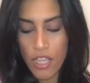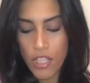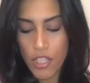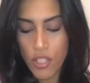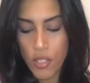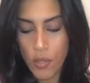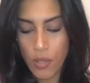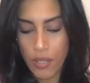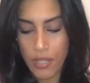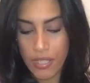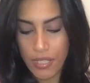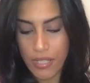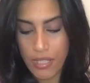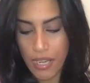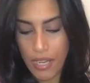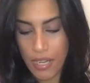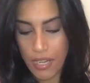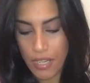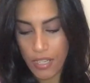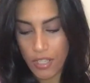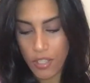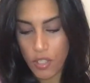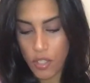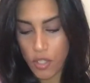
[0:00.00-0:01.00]
So I
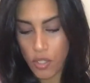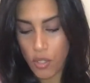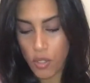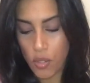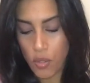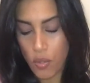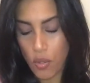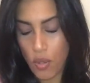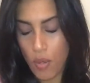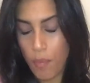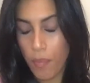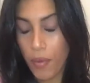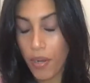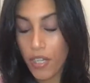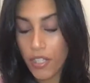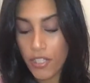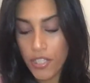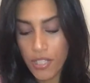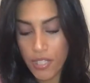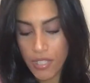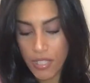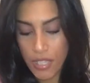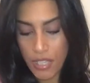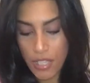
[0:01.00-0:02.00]
decided to
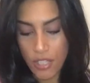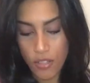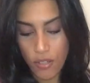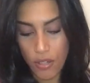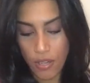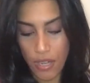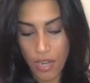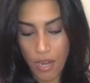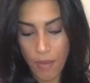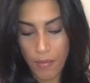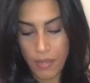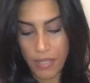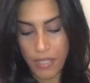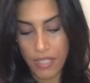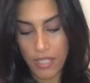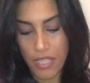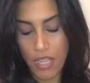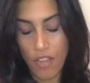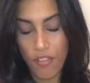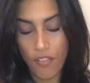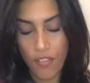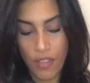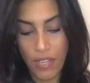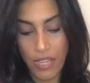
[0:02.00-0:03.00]
purchase it and try it out
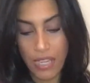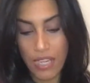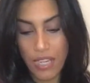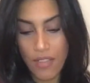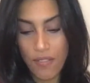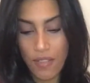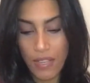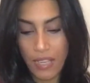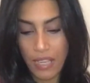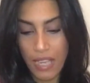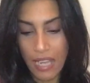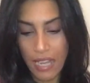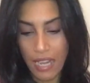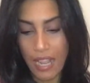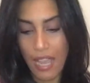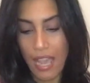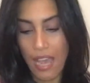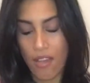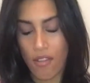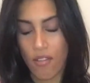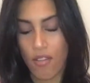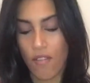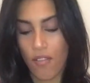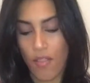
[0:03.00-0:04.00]
myself. I can even get it
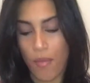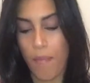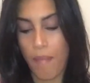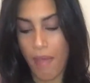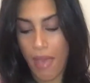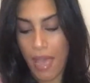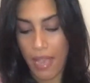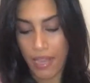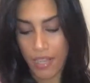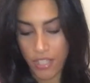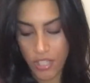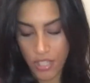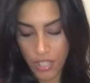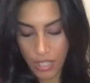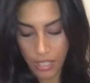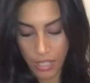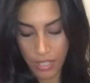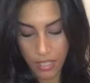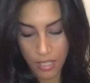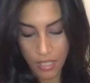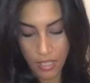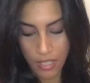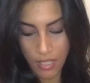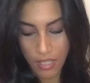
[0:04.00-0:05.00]
out of the
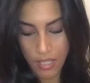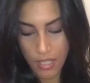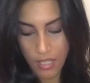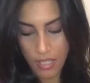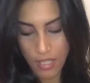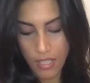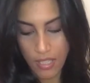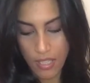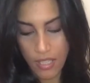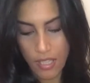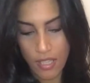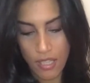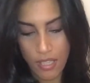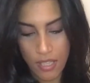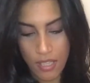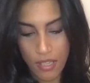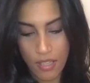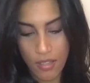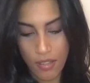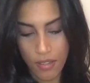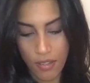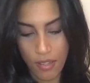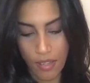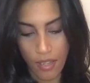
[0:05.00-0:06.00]
packaging.
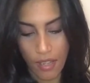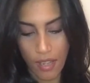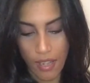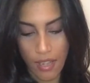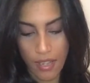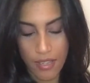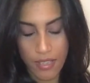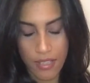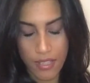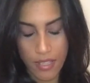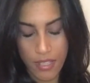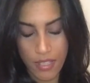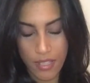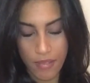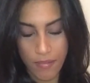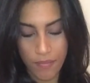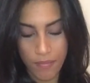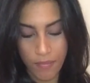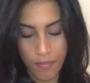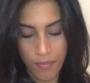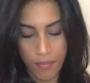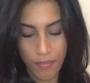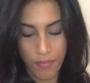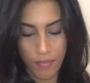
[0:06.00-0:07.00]
Okay, guys.
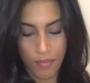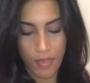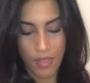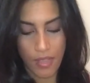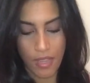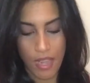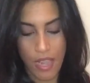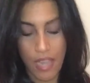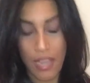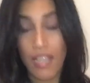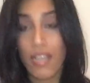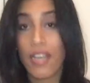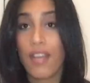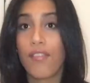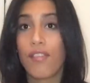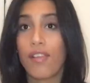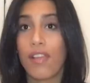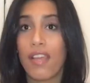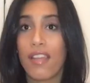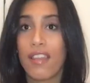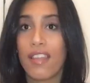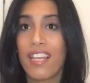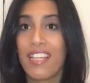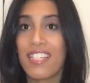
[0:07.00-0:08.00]
I can never
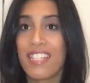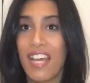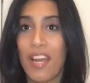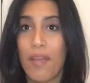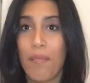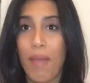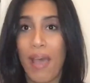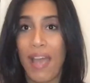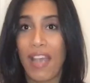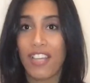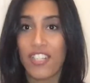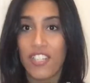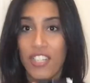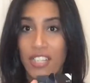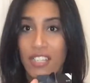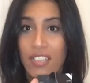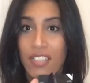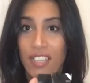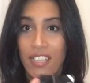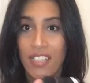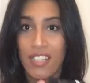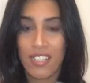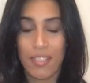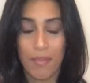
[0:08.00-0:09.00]
get things out of packaging.
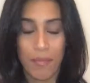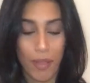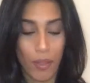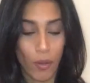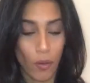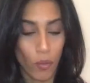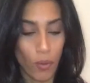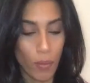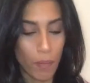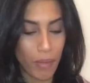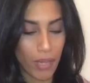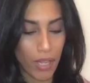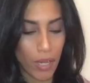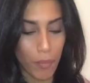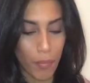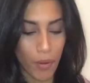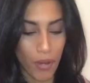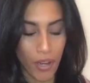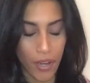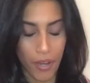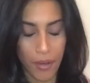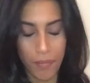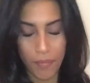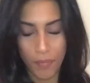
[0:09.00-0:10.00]
Look at this, I'm like ripping it
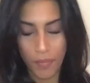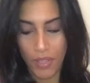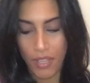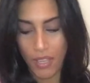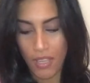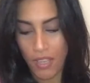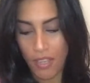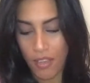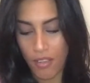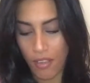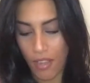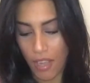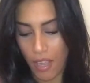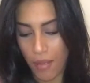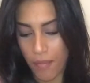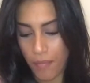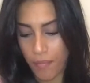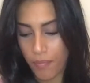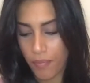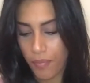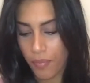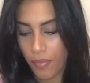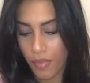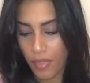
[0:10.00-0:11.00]
apart. Okay,
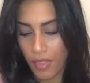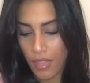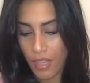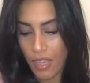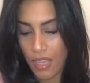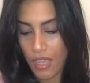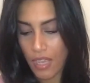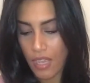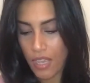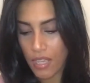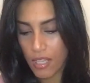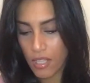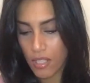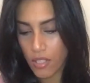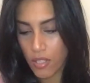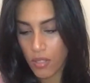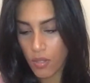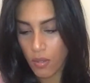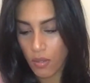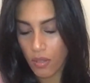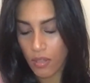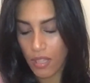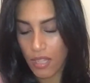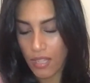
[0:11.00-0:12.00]
so
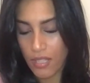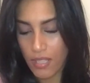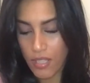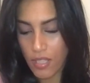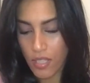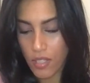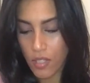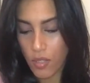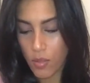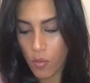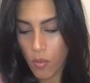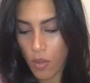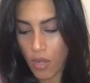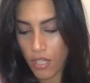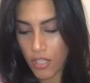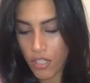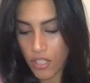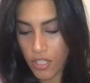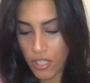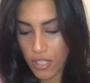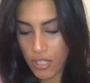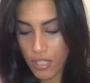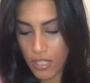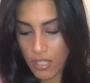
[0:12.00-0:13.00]
let's
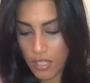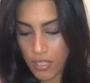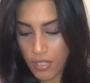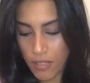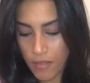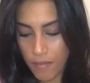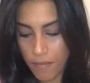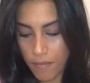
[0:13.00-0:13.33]
swatch it.